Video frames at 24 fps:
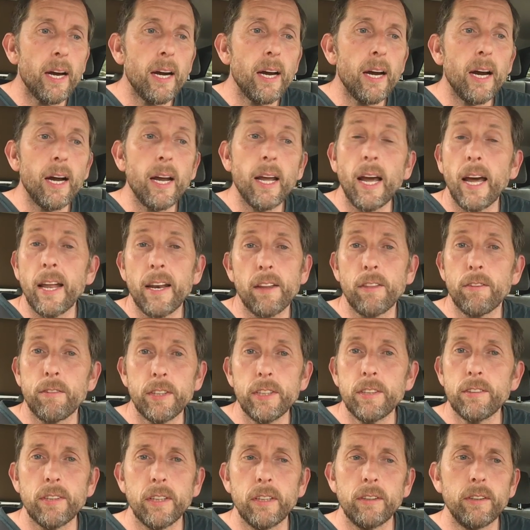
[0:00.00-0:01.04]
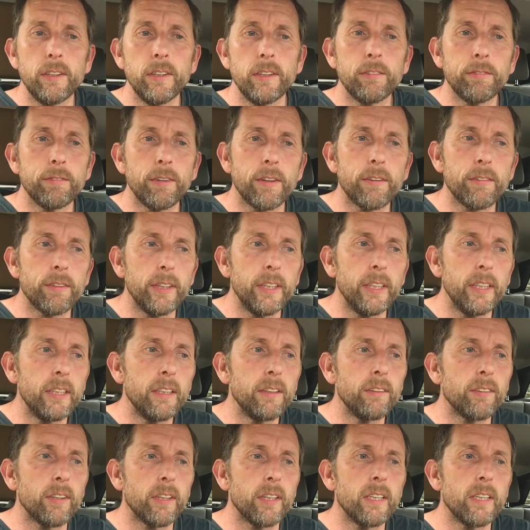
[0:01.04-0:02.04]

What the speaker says: I had a 3 Series for 3 years,